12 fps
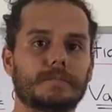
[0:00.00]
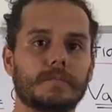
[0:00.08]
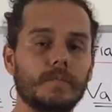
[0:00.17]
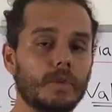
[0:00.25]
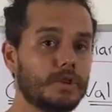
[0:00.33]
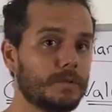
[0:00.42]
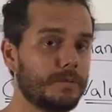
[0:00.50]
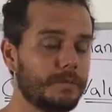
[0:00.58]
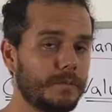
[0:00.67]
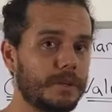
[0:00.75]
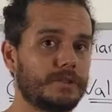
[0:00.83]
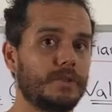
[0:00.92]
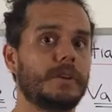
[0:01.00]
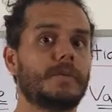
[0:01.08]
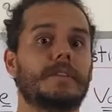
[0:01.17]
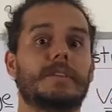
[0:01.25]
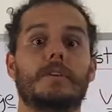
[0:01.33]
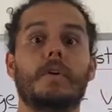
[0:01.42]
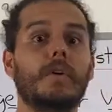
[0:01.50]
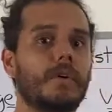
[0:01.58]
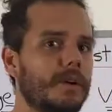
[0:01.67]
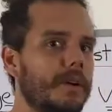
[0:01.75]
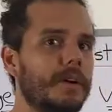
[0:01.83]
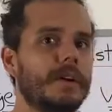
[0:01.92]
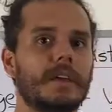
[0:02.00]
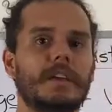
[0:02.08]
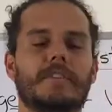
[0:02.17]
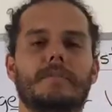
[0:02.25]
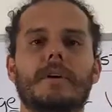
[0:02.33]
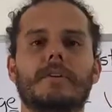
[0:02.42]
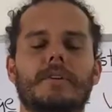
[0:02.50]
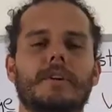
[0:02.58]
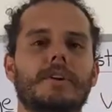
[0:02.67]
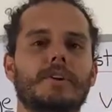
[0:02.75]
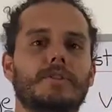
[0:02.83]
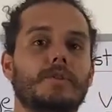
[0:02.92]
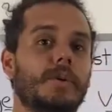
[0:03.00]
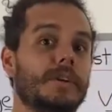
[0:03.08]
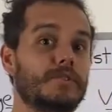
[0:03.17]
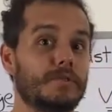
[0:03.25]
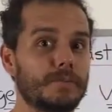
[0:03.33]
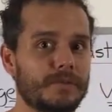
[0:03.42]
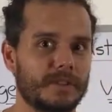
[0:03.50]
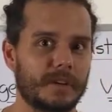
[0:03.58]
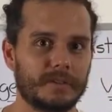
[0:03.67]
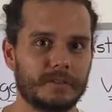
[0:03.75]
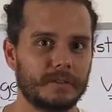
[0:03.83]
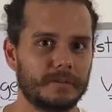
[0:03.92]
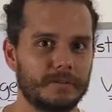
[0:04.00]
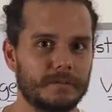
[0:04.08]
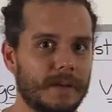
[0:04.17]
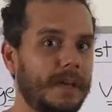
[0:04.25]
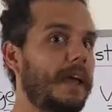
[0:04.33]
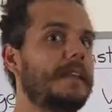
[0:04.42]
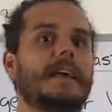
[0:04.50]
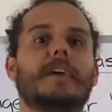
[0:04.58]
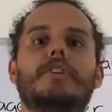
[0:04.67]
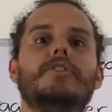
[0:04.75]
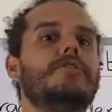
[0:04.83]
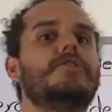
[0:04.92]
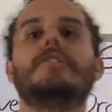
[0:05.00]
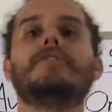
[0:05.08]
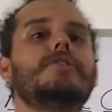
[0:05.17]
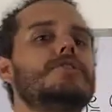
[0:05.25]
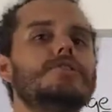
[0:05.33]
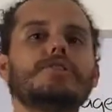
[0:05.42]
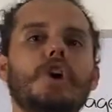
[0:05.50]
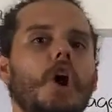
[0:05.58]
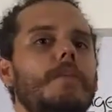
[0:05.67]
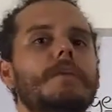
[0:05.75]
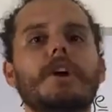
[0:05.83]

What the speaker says: some soda with it? Or even better, do you want it supersized? Again, like they're just coming